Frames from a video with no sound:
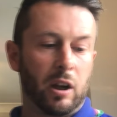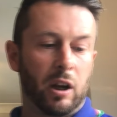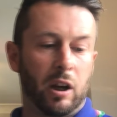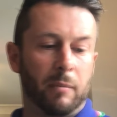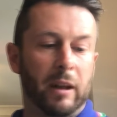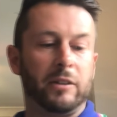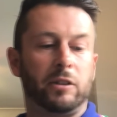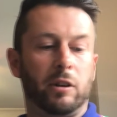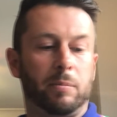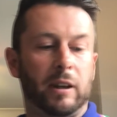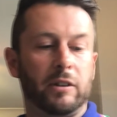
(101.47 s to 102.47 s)

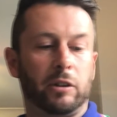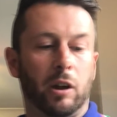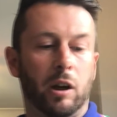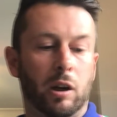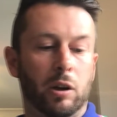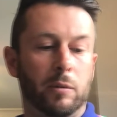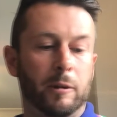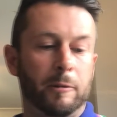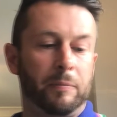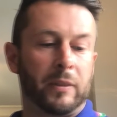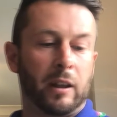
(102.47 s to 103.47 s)
Mancio plays at home.
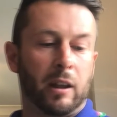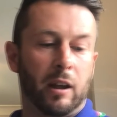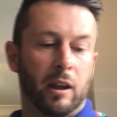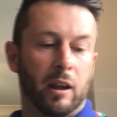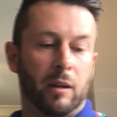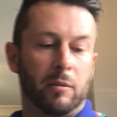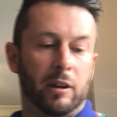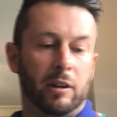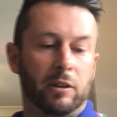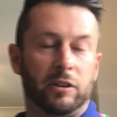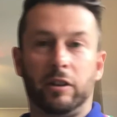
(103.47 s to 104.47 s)
And it
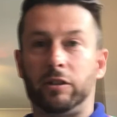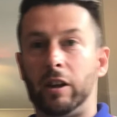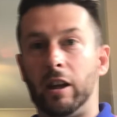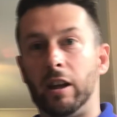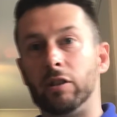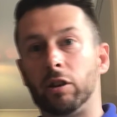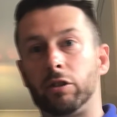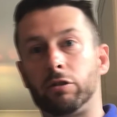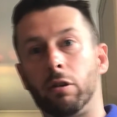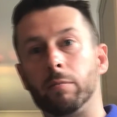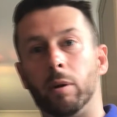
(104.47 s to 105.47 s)
says here he's got a
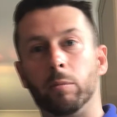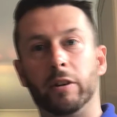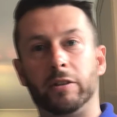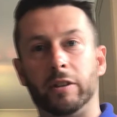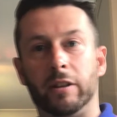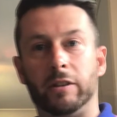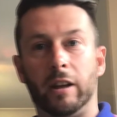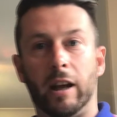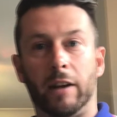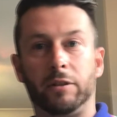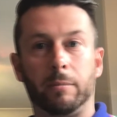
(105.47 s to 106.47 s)
strong bond with the city
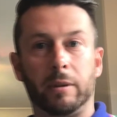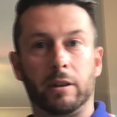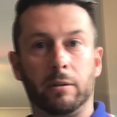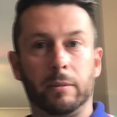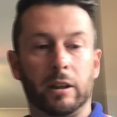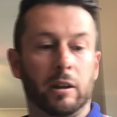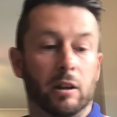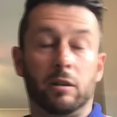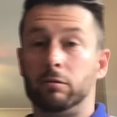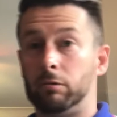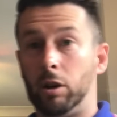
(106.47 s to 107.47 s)
after becoming
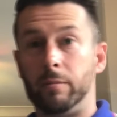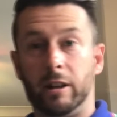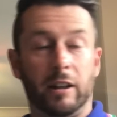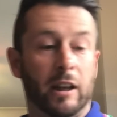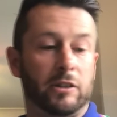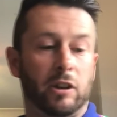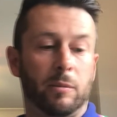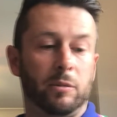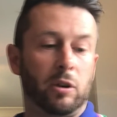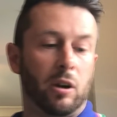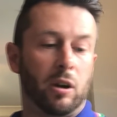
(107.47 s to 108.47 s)
Roman in their terms,
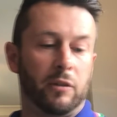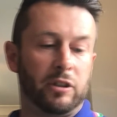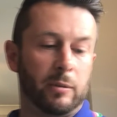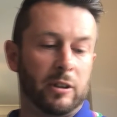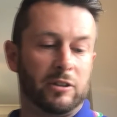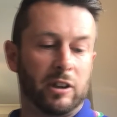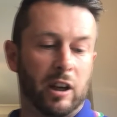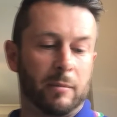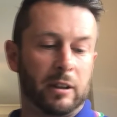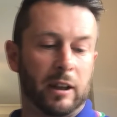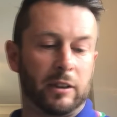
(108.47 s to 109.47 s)
obviously with his time
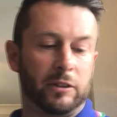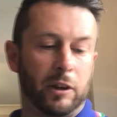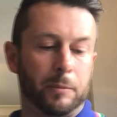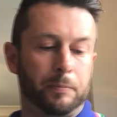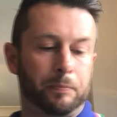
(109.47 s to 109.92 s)
at Lazio.